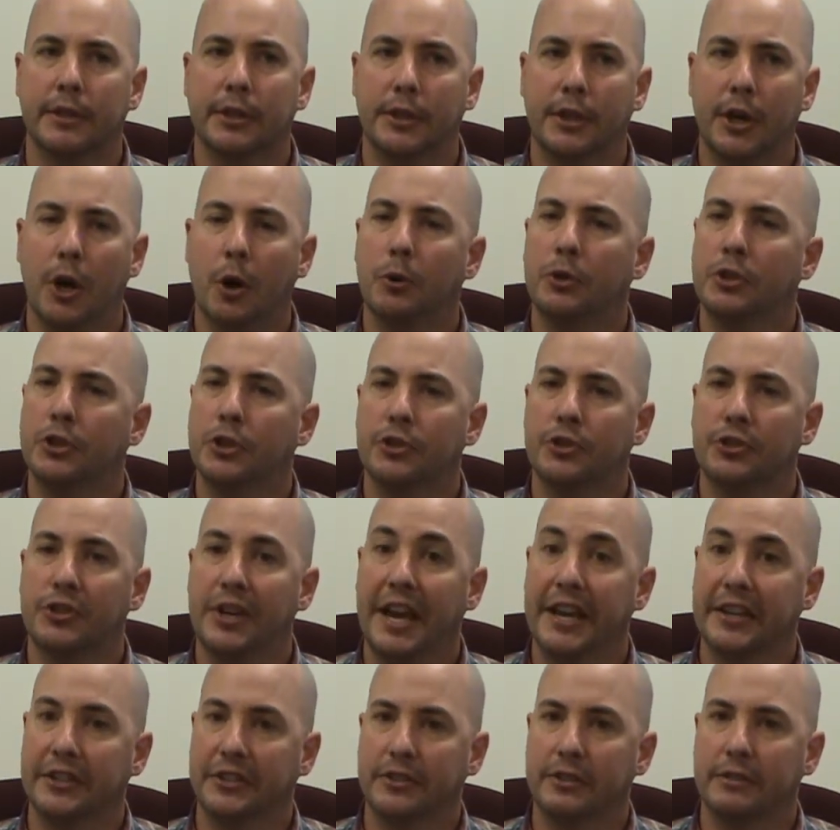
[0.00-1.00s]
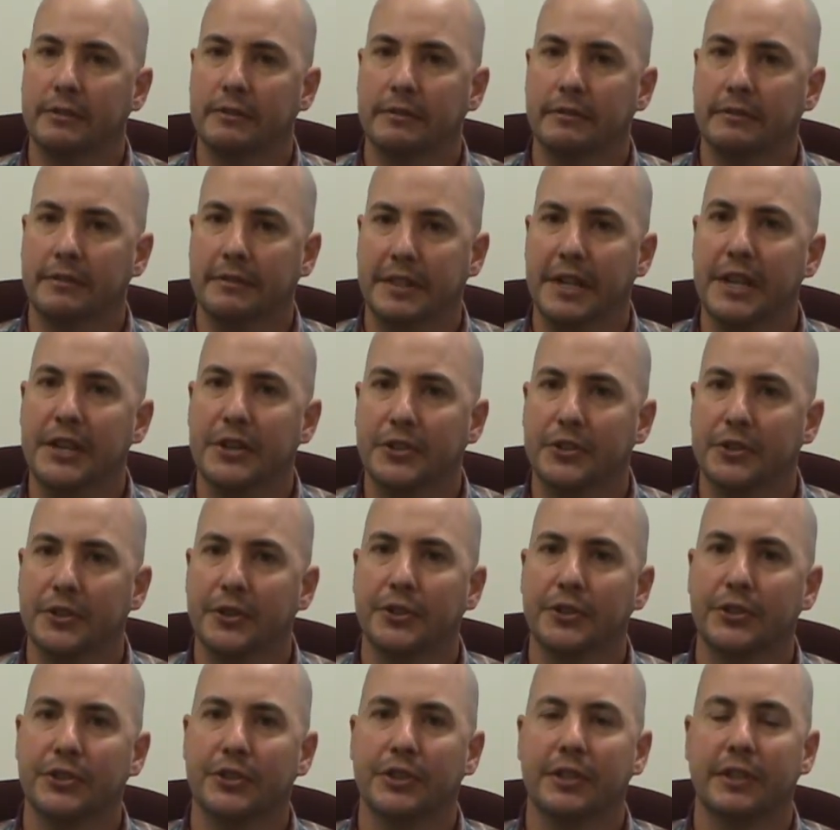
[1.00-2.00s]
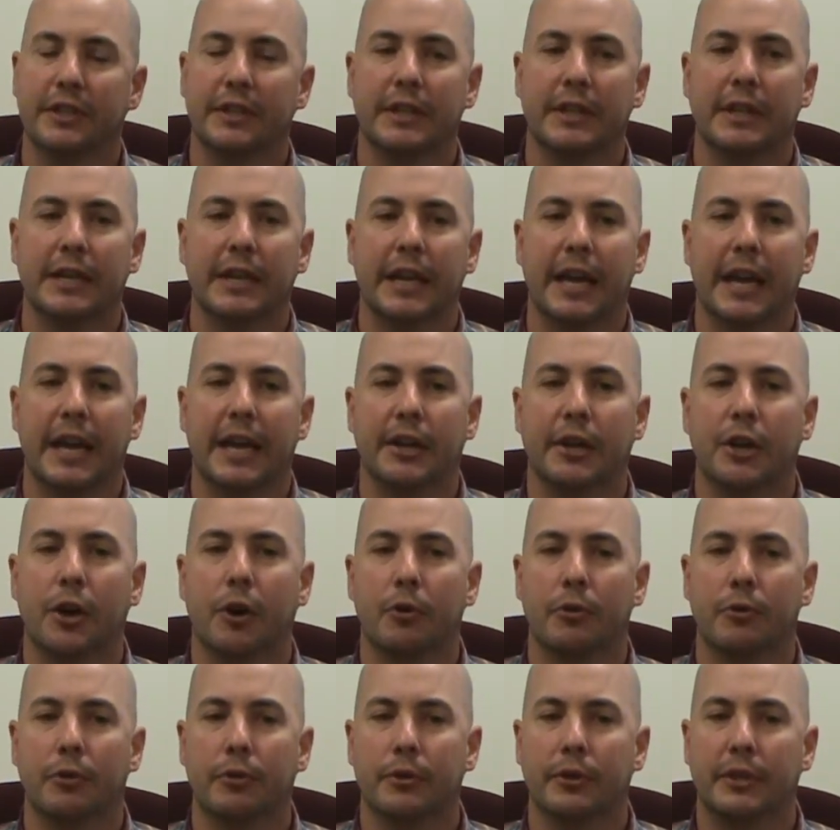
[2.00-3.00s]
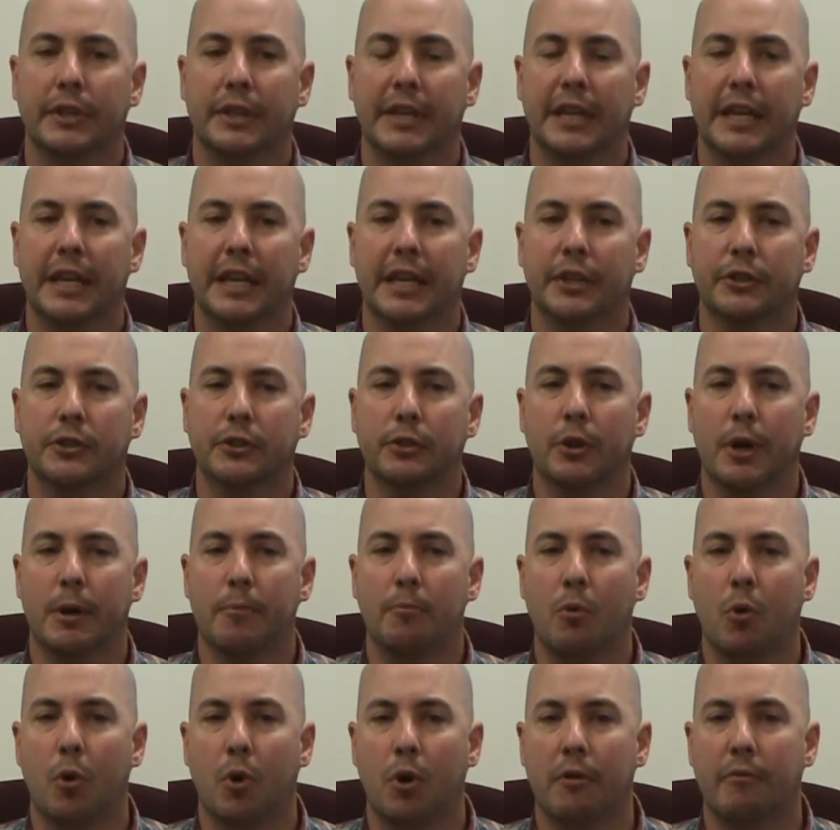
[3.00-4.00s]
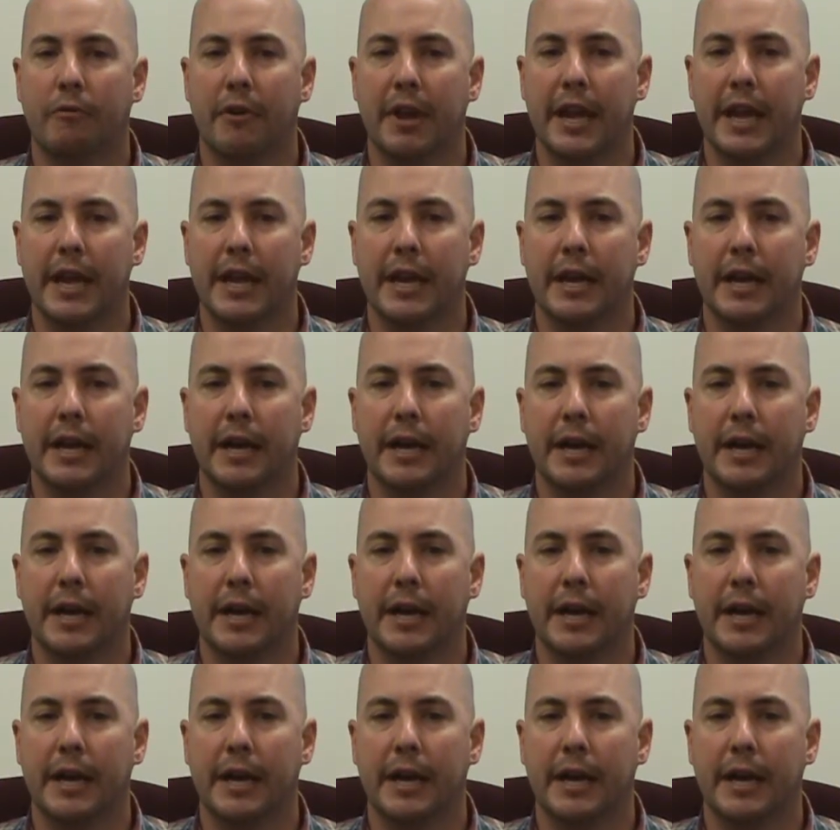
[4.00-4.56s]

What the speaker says: coaches as teachers and get into a more of a